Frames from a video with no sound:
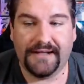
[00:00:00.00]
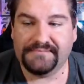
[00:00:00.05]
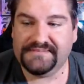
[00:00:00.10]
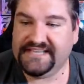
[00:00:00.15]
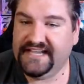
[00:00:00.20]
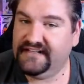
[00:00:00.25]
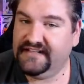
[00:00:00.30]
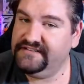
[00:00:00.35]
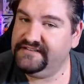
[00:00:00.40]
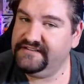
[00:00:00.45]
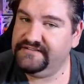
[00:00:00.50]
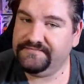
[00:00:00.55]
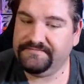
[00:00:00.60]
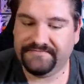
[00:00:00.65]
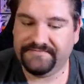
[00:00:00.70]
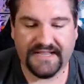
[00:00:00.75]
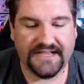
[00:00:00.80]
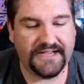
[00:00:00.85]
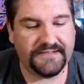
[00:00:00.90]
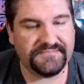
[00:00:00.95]
I'm telling you.
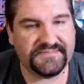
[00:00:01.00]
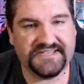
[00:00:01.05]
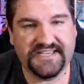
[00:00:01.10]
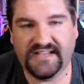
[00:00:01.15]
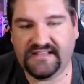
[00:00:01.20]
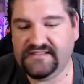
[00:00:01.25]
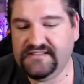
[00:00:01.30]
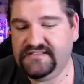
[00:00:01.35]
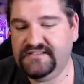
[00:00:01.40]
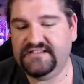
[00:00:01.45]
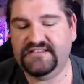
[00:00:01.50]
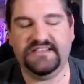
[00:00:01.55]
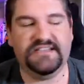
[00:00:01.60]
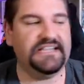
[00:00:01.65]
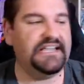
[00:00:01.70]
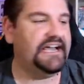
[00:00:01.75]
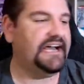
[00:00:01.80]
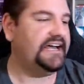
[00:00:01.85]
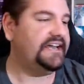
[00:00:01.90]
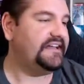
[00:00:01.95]
I'm telling you. You
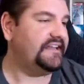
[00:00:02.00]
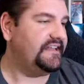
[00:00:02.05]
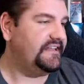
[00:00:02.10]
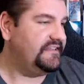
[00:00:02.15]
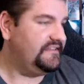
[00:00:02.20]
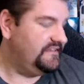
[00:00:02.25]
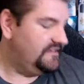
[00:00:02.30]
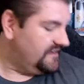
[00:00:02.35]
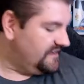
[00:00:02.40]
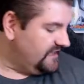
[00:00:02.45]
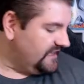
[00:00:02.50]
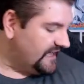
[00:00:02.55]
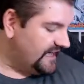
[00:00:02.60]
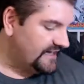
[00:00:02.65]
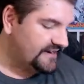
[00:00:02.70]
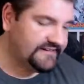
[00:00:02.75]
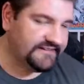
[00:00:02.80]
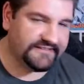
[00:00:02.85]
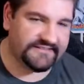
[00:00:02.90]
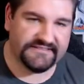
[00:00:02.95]
gotta. You
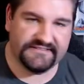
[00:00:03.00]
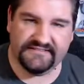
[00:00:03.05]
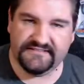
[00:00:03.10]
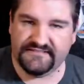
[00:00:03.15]
gotta.